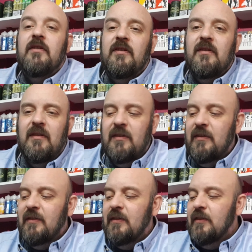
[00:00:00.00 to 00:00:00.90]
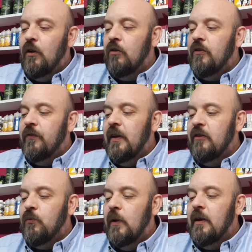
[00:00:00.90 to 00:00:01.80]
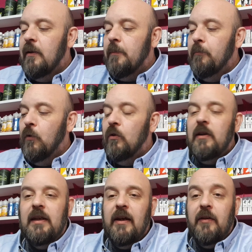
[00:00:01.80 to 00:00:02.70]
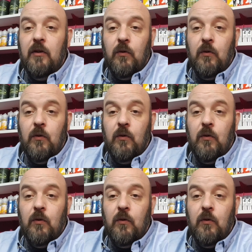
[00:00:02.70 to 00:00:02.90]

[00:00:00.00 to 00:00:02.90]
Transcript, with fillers: it's lots of nice wire molded together